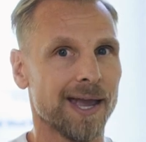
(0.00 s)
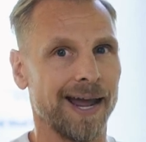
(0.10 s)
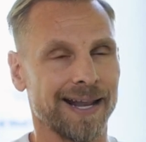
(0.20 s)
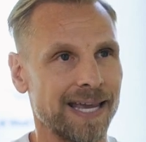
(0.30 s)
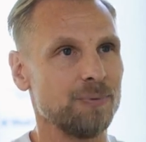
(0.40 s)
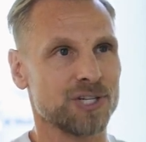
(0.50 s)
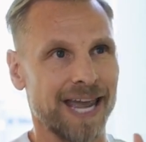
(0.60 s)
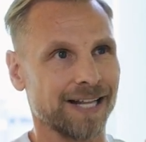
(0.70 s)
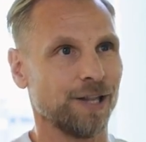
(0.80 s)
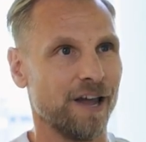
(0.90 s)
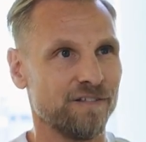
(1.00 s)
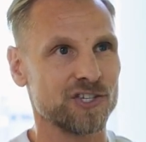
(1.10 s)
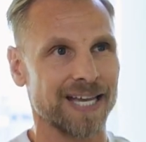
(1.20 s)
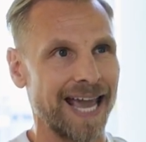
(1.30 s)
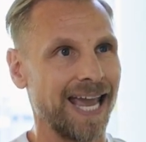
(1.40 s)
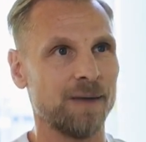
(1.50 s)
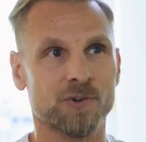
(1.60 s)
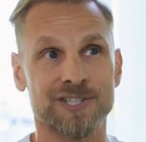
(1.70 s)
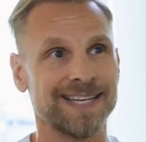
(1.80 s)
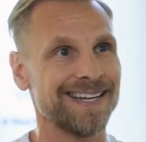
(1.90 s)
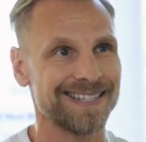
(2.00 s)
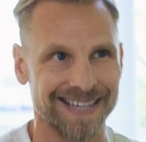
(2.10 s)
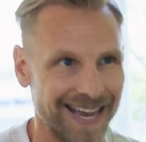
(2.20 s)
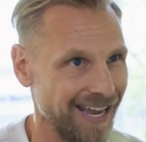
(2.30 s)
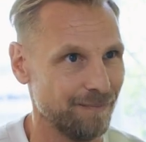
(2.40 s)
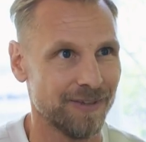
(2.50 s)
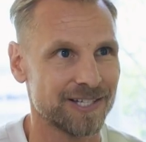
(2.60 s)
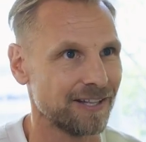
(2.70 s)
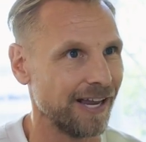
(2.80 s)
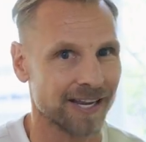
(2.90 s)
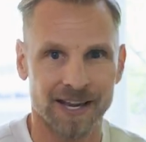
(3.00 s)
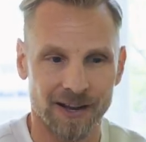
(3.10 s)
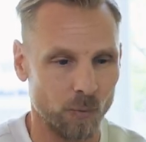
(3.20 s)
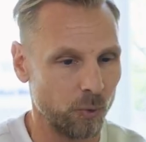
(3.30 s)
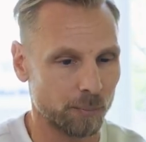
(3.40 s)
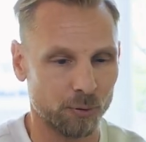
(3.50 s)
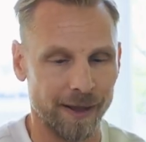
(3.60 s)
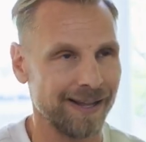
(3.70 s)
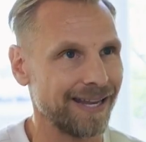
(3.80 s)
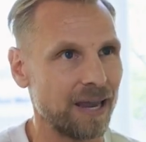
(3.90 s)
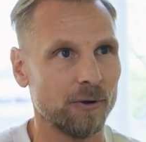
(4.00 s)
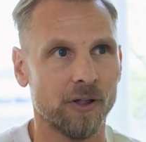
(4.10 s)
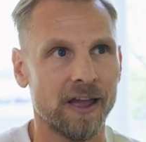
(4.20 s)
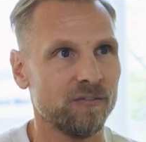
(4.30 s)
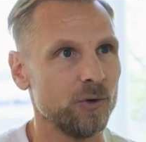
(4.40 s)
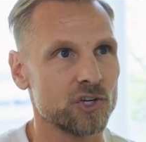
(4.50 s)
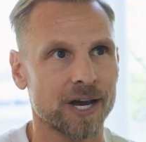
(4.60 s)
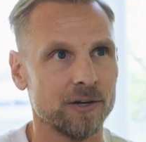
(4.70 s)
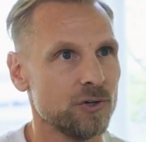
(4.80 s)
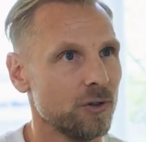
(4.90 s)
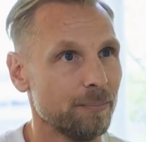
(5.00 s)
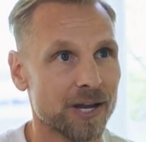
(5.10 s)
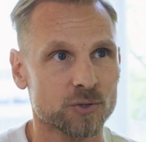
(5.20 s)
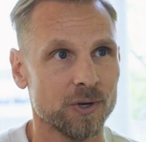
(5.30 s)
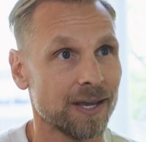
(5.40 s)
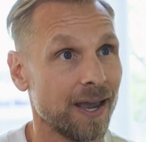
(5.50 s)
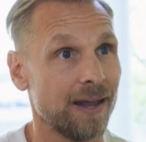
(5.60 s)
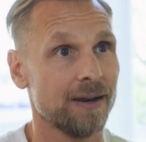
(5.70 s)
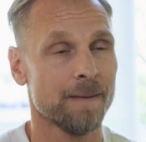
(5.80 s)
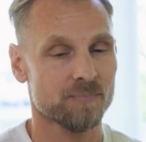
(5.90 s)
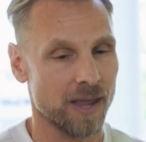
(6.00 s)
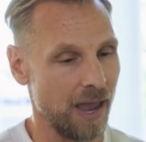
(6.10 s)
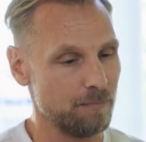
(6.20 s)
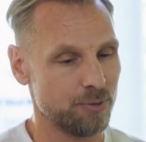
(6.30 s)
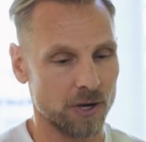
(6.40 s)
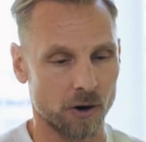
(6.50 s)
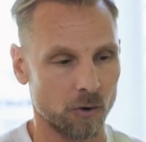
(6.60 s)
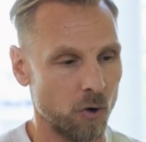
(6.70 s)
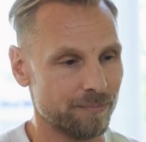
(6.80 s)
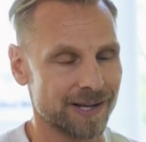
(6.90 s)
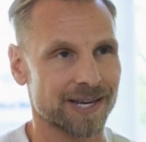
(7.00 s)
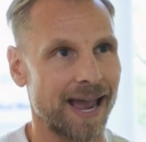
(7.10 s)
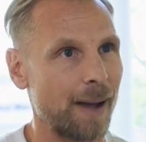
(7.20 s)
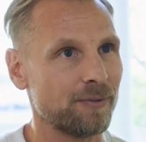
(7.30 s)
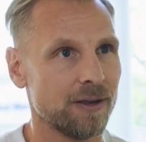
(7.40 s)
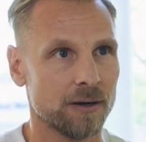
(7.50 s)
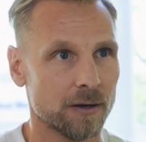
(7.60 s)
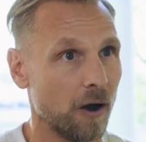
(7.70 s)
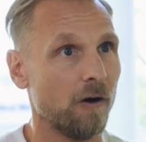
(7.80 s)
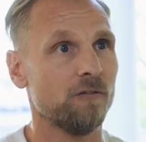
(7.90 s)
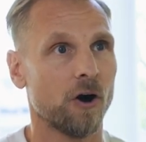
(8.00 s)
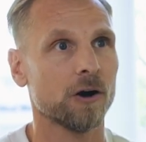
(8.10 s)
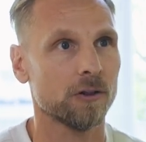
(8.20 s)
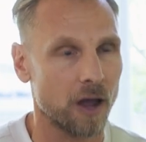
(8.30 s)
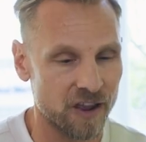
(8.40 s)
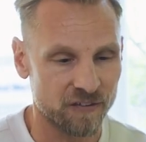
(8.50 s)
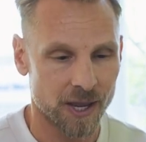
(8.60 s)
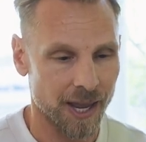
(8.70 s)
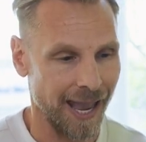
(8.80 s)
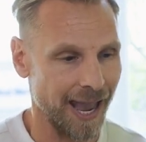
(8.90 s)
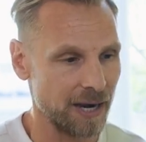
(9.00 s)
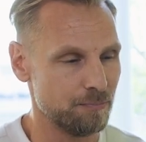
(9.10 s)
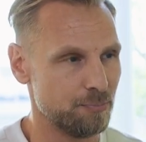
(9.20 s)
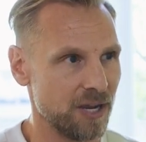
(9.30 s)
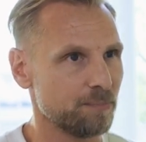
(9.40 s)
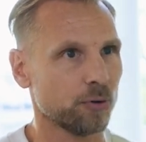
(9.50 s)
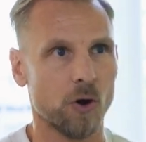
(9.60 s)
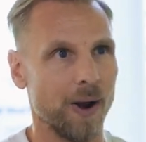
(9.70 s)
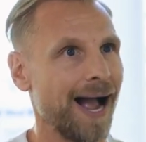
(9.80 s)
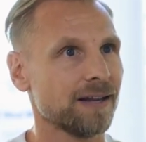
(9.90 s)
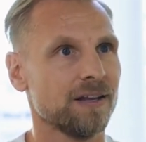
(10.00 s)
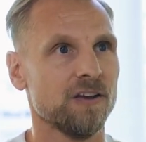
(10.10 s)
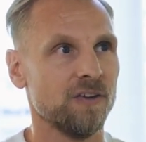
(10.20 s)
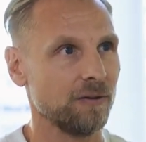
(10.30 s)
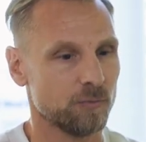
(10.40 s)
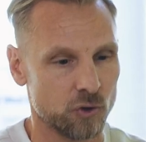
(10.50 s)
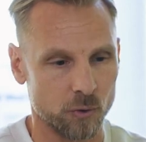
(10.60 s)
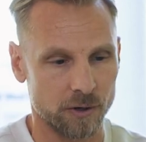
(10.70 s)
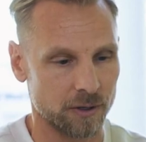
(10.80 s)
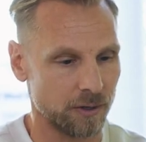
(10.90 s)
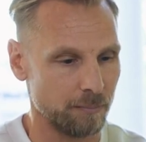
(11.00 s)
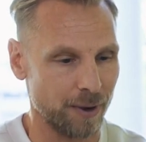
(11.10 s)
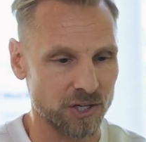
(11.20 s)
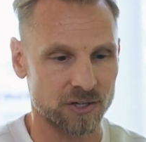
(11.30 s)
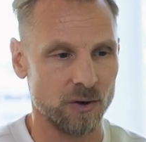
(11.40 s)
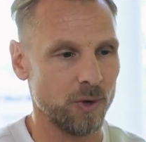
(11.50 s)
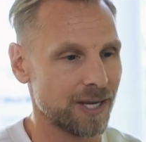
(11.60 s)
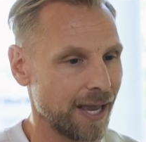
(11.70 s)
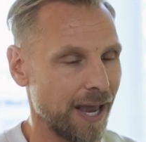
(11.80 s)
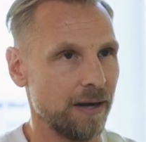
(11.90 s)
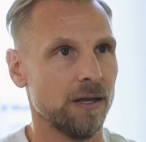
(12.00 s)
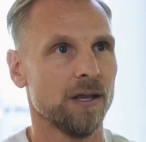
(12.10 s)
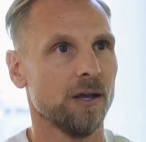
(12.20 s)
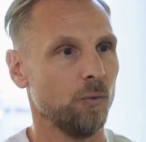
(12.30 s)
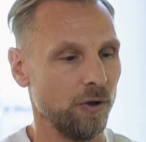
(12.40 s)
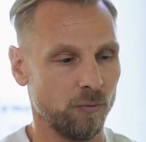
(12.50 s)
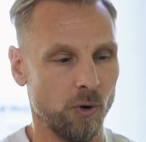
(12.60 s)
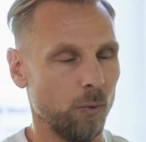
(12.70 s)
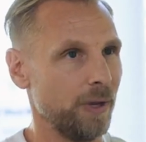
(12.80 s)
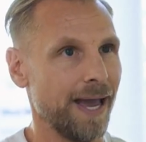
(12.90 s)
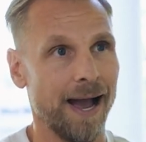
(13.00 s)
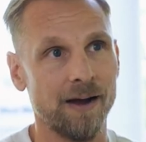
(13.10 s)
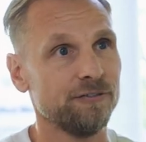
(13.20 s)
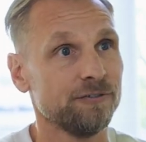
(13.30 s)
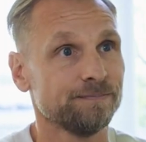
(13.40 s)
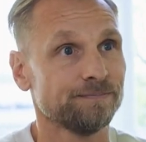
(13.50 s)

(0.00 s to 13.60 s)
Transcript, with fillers: and I keep saying life is a game because it is a game. It's like we're playing the game of life. We just got to do the best we can and be our own best captain of our life and be proactive at doing the best that we can with what we have.